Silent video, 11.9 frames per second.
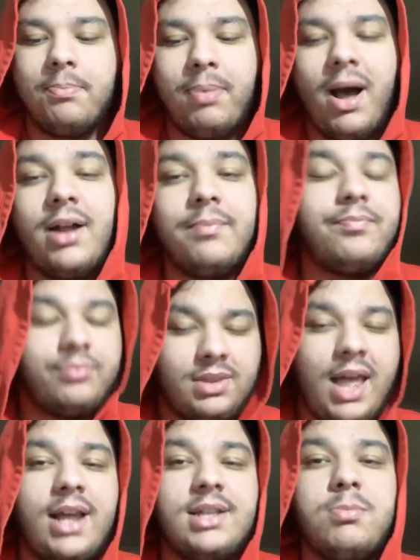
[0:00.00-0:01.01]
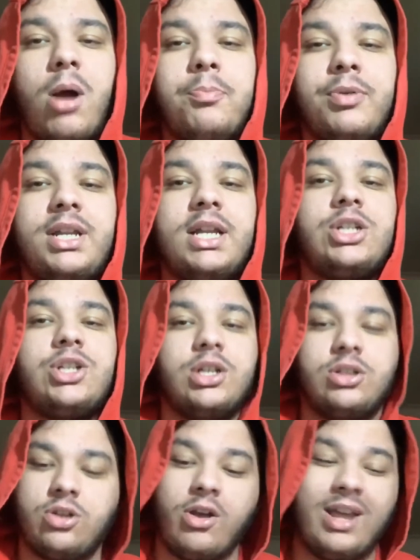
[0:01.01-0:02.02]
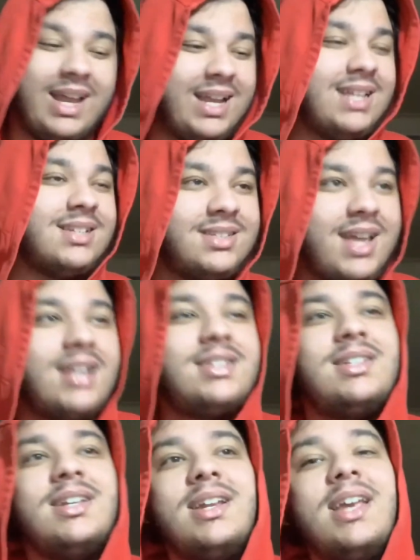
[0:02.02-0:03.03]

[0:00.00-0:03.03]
But that is my prediction. So it is destined.